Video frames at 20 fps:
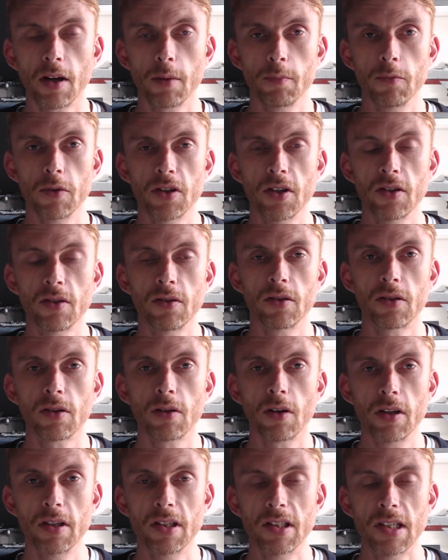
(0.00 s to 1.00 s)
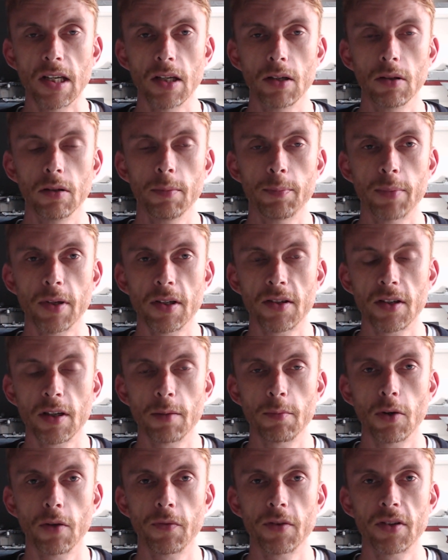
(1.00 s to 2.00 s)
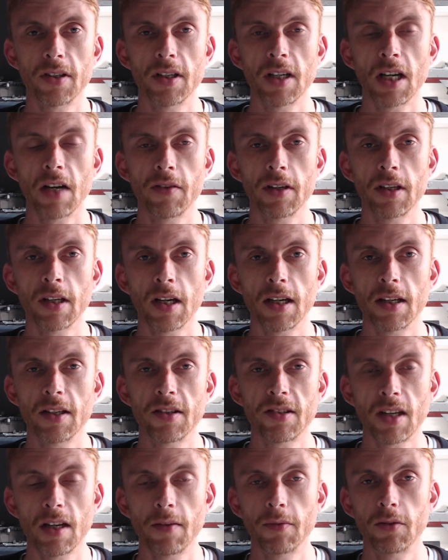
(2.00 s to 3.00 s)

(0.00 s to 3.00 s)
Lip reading: which isn't ideal, but obviously having a safe,